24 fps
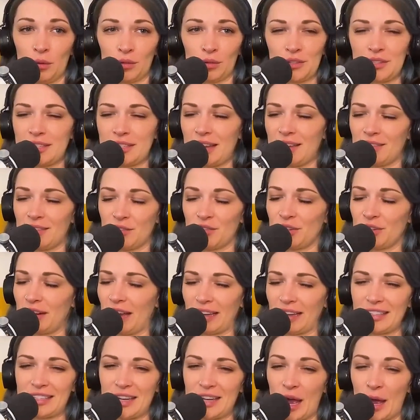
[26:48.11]
We'll save it for
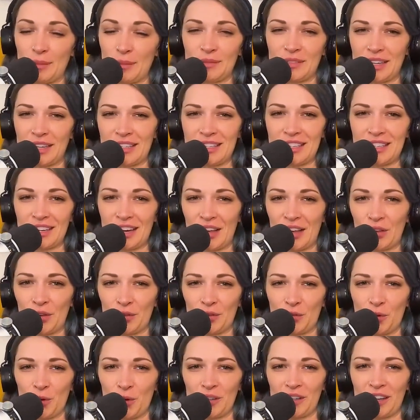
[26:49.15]
next time, Dustin. I
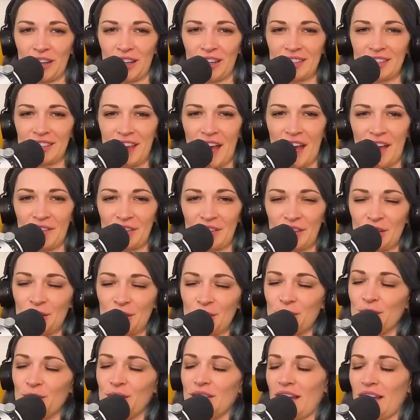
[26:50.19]
look forward to to having
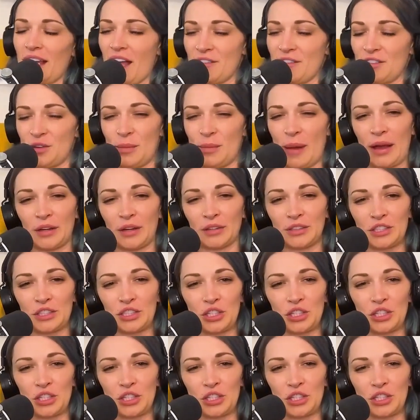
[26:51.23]
you having you back on the